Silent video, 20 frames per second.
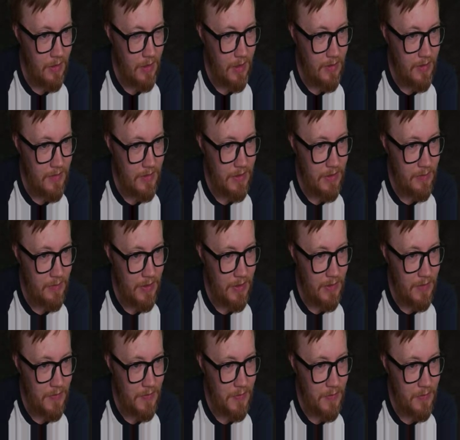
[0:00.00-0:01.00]
I've seen
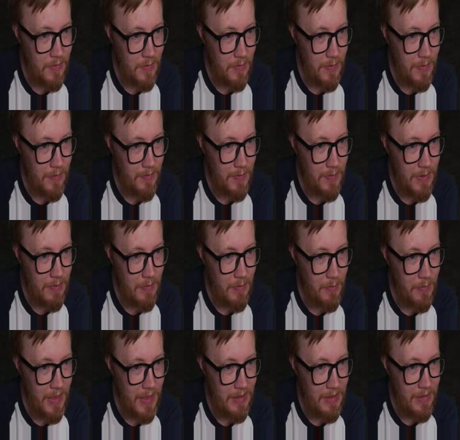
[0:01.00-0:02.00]
videos on YouTube of people
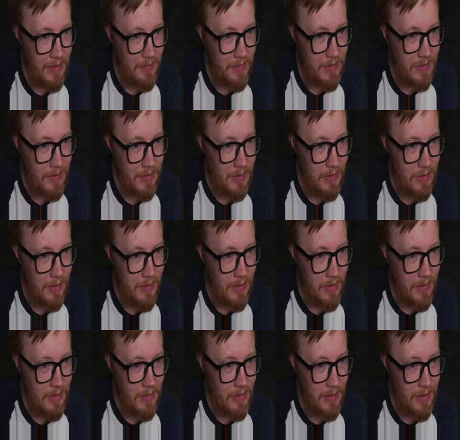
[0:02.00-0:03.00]
painting with
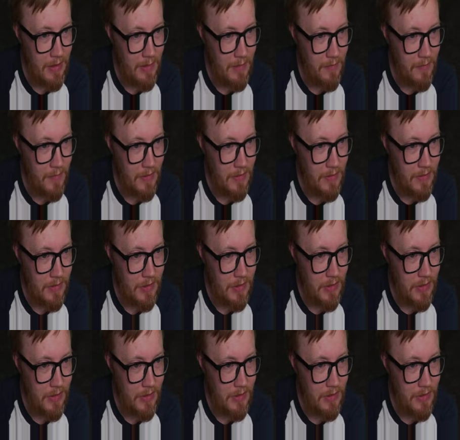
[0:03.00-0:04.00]
Ereal yellow, which
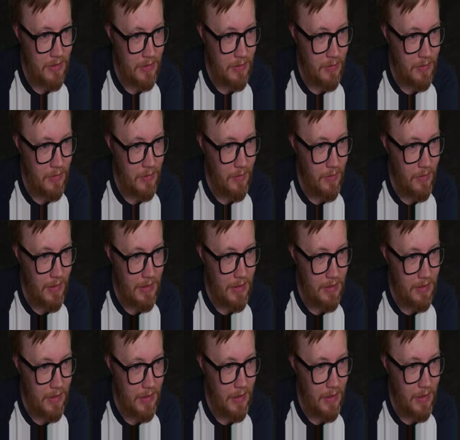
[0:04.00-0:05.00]
is an
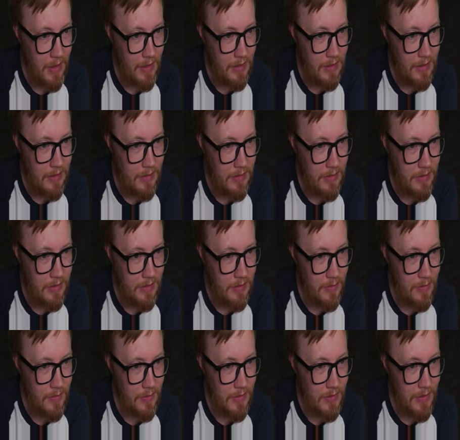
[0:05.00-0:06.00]
orange, and it
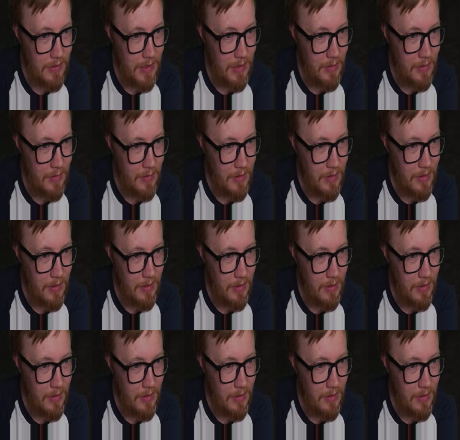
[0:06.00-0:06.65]
looks yellow.